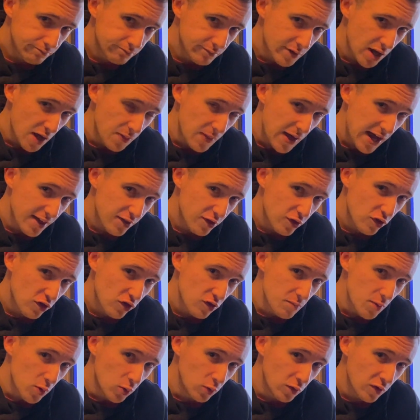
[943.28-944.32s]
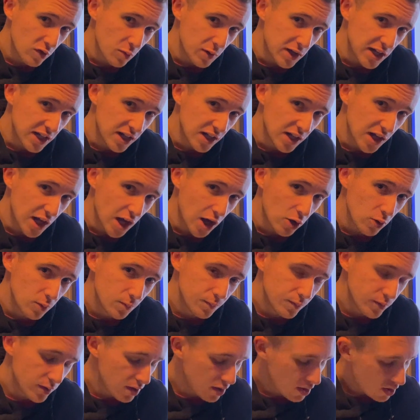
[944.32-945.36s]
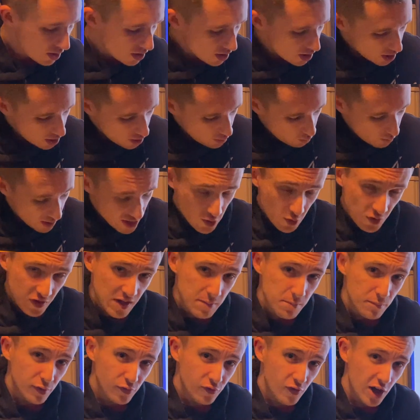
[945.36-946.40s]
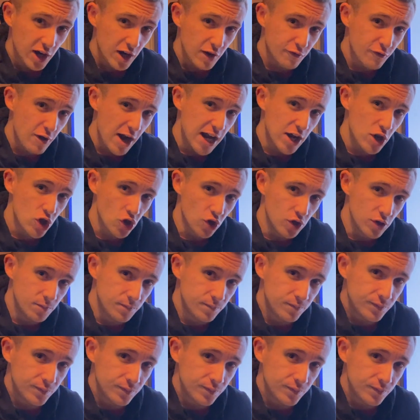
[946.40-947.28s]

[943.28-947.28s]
And that's as small as we can go. When you're simplifying a fraction,